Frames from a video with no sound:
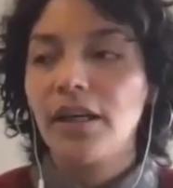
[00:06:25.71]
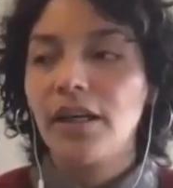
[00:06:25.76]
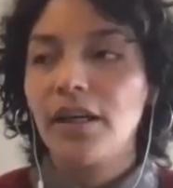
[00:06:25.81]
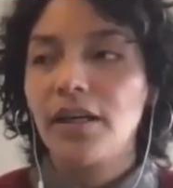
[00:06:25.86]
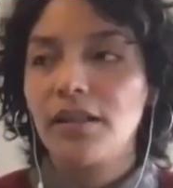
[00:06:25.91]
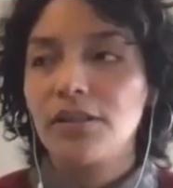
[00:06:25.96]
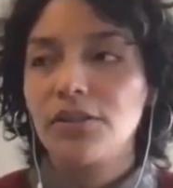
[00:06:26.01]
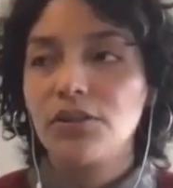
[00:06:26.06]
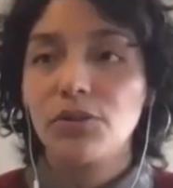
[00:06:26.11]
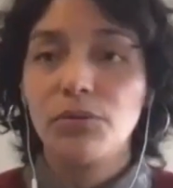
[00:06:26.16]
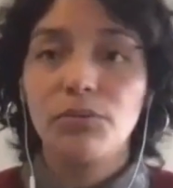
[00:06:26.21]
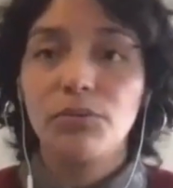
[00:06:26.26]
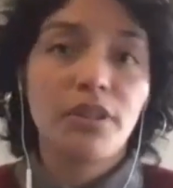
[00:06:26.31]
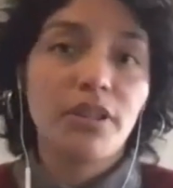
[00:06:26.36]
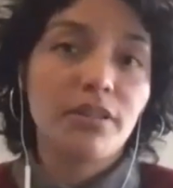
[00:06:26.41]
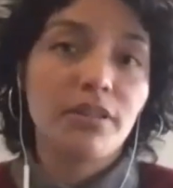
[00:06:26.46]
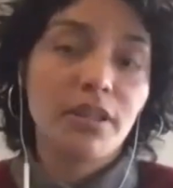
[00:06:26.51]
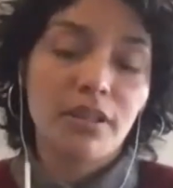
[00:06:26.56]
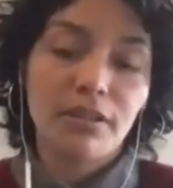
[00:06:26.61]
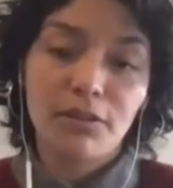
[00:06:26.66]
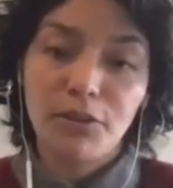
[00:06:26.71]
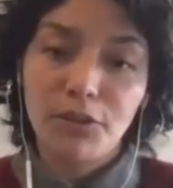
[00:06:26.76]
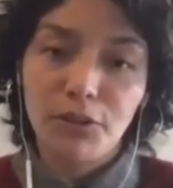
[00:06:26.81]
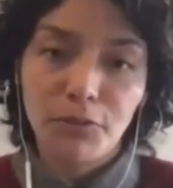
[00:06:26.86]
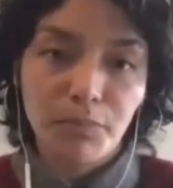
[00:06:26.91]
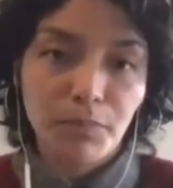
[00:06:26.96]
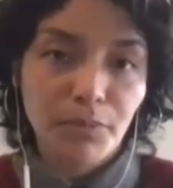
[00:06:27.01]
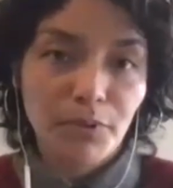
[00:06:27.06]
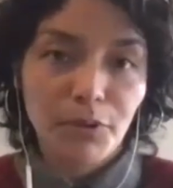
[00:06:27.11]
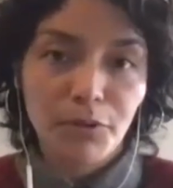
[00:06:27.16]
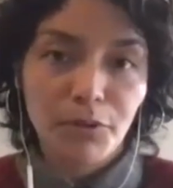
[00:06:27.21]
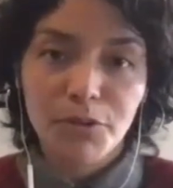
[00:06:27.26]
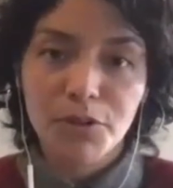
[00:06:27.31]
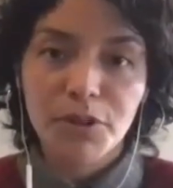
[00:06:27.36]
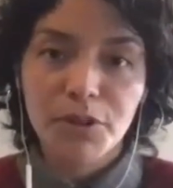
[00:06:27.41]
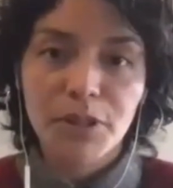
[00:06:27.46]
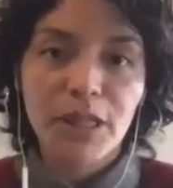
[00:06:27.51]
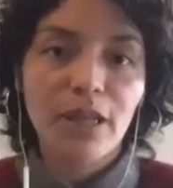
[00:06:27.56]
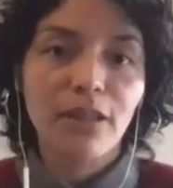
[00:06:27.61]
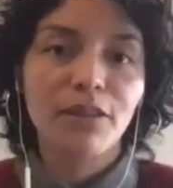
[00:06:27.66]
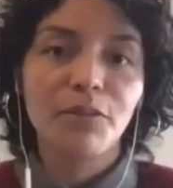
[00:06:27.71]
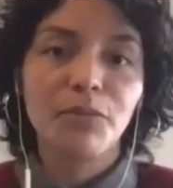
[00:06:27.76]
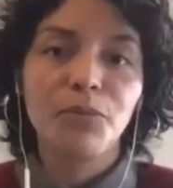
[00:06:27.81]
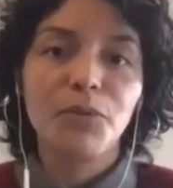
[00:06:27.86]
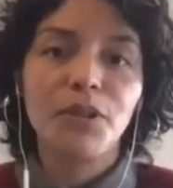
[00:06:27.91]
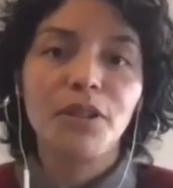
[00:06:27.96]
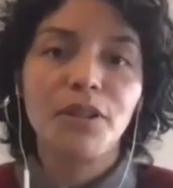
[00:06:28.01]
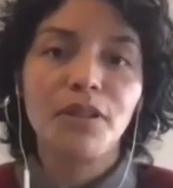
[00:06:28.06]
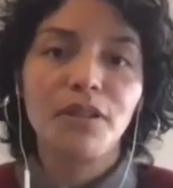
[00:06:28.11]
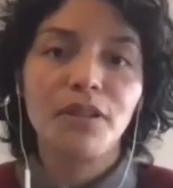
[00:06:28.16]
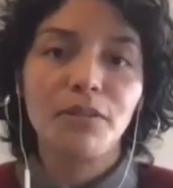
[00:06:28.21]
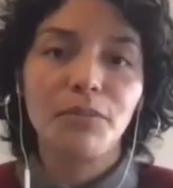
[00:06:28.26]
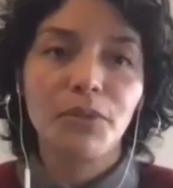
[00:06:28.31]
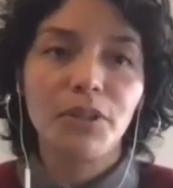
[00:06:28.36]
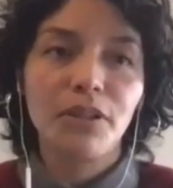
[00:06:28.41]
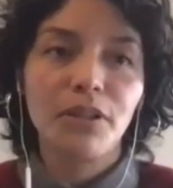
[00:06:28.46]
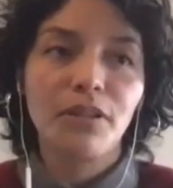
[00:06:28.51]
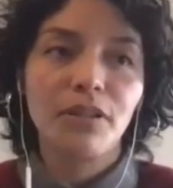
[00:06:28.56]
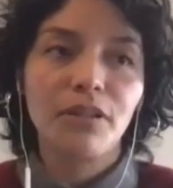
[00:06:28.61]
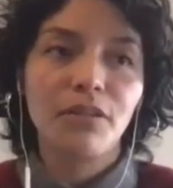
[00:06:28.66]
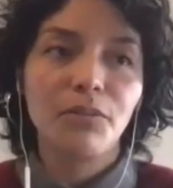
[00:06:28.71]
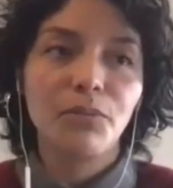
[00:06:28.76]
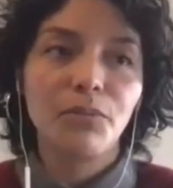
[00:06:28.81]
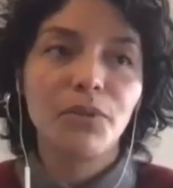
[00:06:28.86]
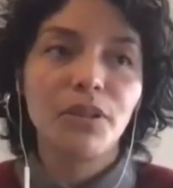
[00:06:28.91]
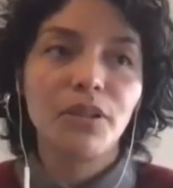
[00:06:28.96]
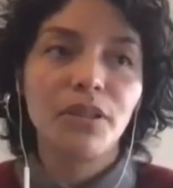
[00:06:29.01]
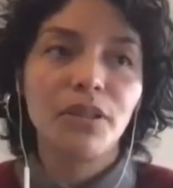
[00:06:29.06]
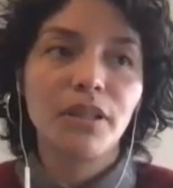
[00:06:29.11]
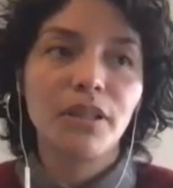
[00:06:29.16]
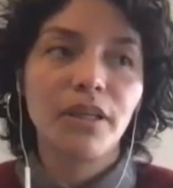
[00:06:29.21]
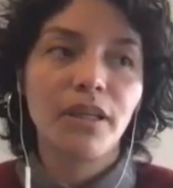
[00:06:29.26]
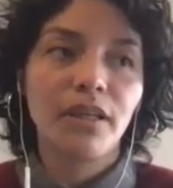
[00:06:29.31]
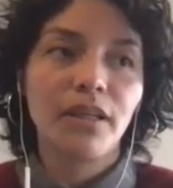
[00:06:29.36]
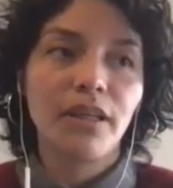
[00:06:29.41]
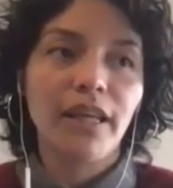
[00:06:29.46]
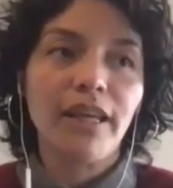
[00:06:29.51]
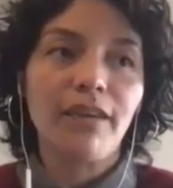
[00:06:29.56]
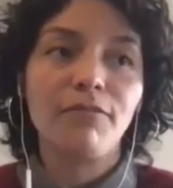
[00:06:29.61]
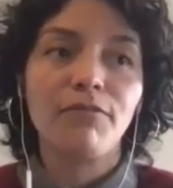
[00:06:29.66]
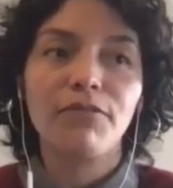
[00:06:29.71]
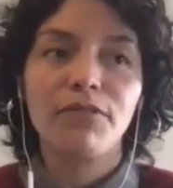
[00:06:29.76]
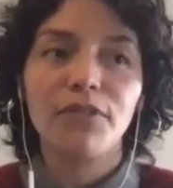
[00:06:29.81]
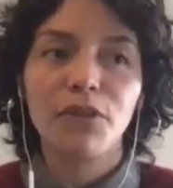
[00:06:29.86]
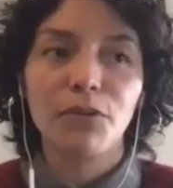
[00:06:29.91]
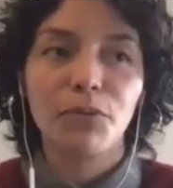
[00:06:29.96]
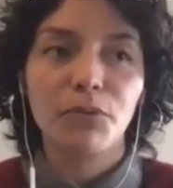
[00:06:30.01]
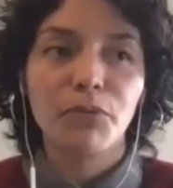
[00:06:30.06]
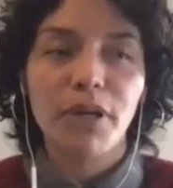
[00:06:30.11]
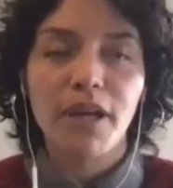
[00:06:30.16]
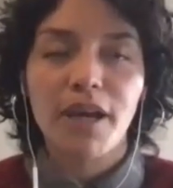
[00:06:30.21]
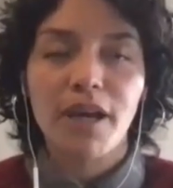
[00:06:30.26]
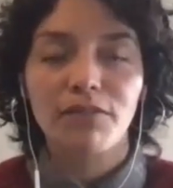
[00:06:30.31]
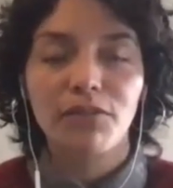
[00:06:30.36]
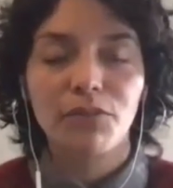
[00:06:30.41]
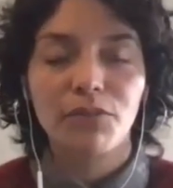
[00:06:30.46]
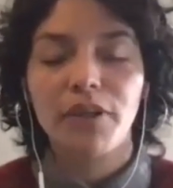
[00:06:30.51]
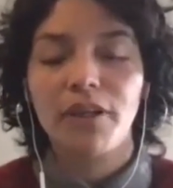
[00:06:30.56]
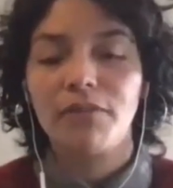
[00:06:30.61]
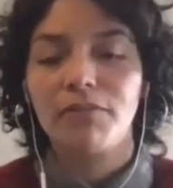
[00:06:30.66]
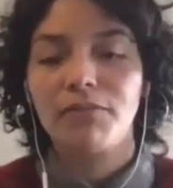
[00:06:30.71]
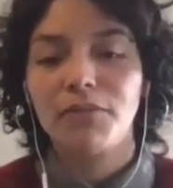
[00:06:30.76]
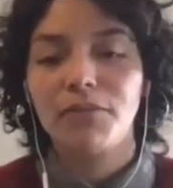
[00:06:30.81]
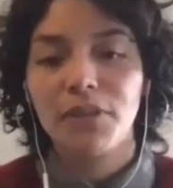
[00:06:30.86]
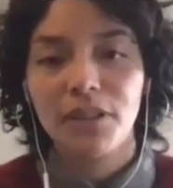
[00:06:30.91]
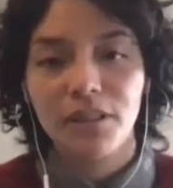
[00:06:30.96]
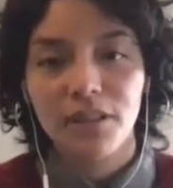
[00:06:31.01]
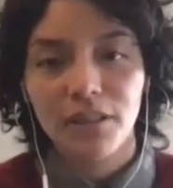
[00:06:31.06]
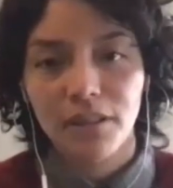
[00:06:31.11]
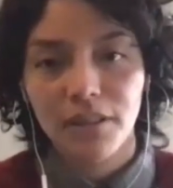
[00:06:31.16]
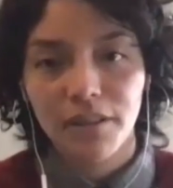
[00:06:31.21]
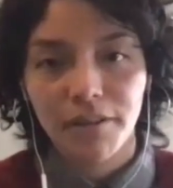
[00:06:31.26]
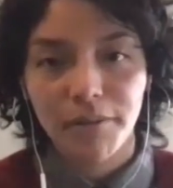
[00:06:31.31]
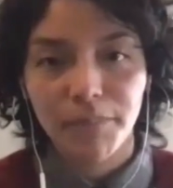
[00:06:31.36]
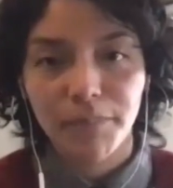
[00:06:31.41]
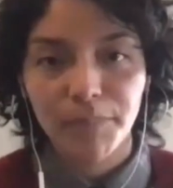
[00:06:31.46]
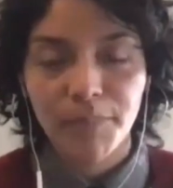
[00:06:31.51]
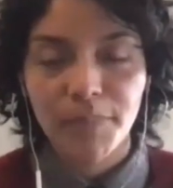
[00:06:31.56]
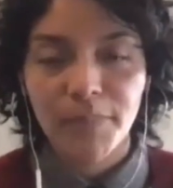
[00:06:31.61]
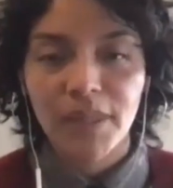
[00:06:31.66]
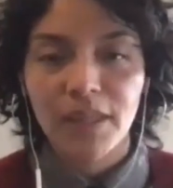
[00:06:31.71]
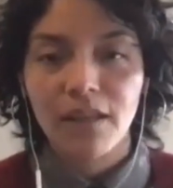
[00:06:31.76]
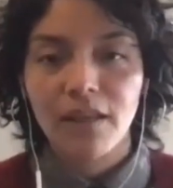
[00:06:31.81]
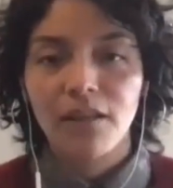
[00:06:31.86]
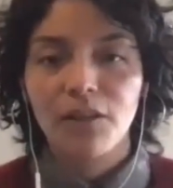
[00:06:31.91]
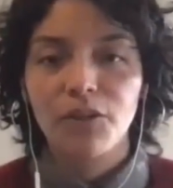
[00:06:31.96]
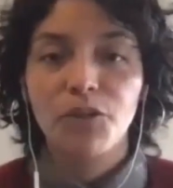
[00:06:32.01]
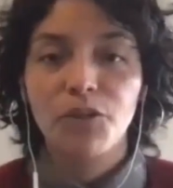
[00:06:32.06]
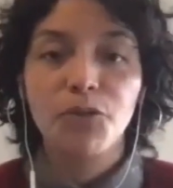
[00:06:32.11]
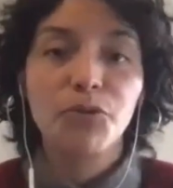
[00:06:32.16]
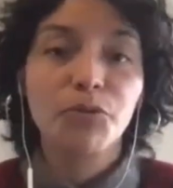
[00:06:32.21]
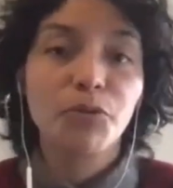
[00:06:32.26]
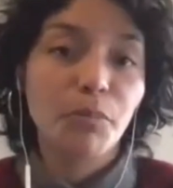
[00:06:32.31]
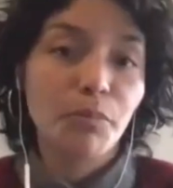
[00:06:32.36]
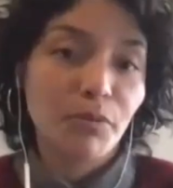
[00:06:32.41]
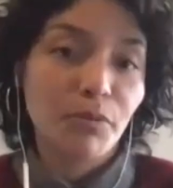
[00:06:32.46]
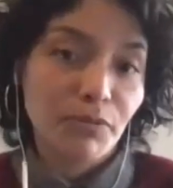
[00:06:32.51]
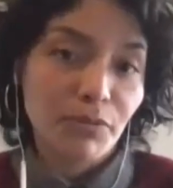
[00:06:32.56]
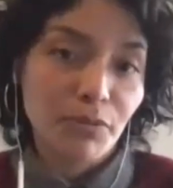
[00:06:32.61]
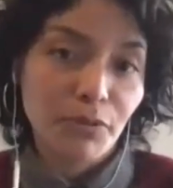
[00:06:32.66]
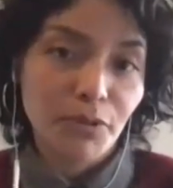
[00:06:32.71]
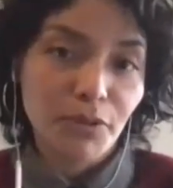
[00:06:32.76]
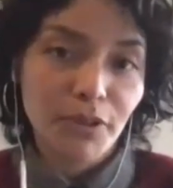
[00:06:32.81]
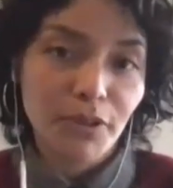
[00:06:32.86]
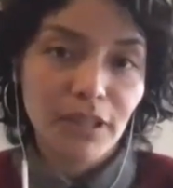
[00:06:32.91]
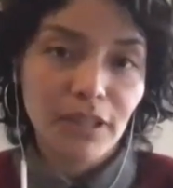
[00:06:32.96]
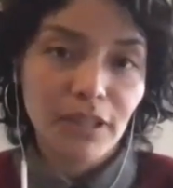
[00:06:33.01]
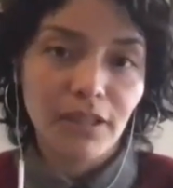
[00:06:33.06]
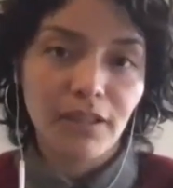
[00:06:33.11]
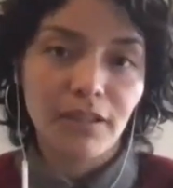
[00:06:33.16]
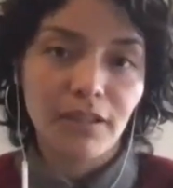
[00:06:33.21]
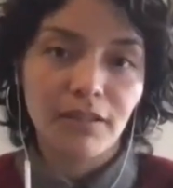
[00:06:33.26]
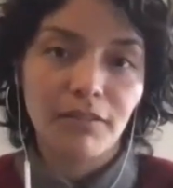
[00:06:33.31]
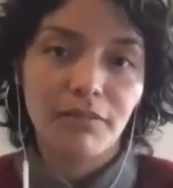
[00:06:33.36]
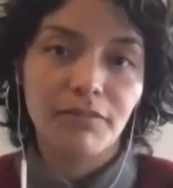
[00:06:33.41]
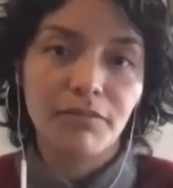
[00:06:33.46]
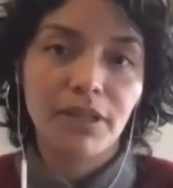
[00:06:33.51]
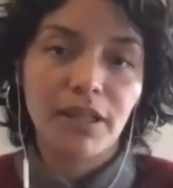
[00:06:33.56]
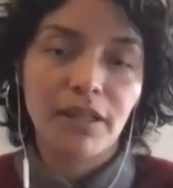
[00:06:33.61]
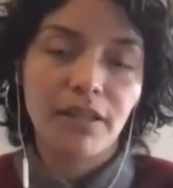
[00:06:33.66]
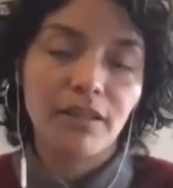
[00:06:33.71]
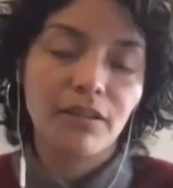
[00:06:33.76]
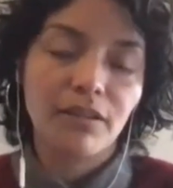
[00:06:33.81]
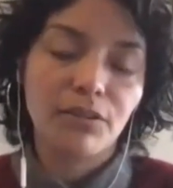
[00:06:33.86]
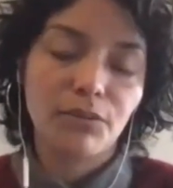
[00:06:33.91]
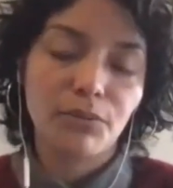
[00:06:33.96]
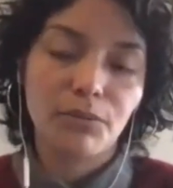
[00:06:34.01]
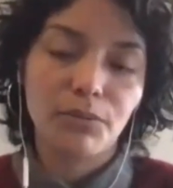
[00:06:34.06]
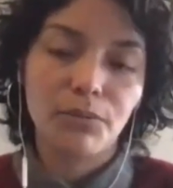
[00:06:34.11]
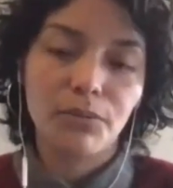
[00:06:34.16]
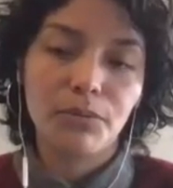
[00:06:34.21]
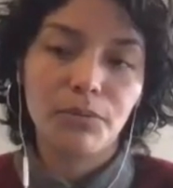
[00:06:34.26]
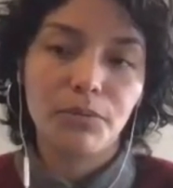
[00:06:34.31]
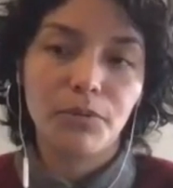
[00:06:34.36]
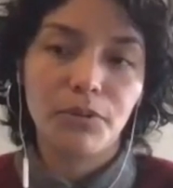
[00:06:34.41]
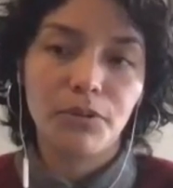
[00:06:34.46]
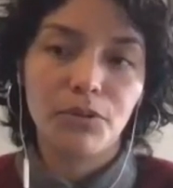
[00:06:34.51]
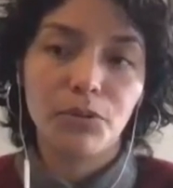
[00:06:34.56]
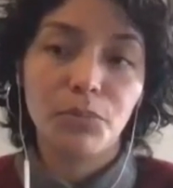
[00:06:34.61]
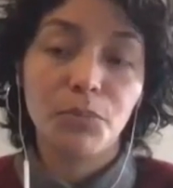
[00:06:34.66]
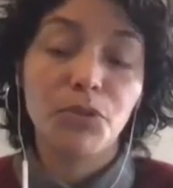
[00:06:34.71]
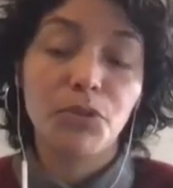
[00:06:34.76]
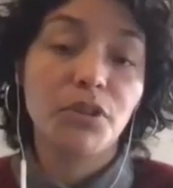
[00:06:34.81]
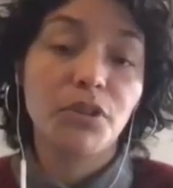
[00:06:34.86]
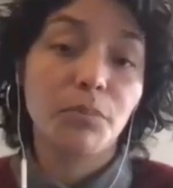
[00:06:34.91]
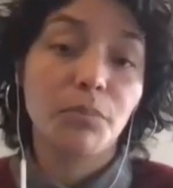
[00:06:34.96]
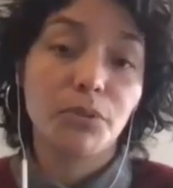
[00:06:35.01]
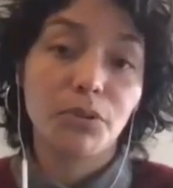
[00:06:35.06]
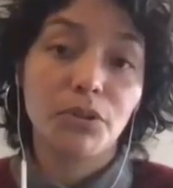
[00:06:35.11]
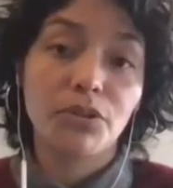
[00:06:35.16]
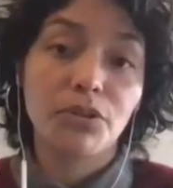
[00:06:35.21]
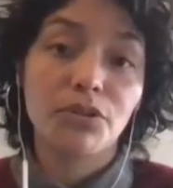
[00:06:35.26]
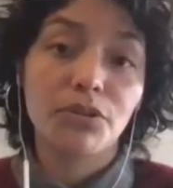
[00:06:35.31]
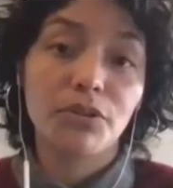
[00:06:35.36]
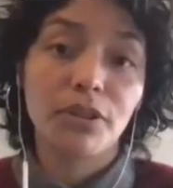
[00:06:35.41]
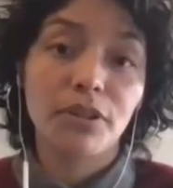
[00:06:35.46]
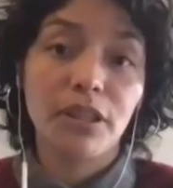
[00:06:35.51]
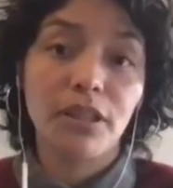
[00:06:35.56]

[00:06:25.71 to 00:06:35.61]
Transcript: uh, shows us that you know there's nothing we we we can envy or we have to envy um, Europe for uh, relating to to music production.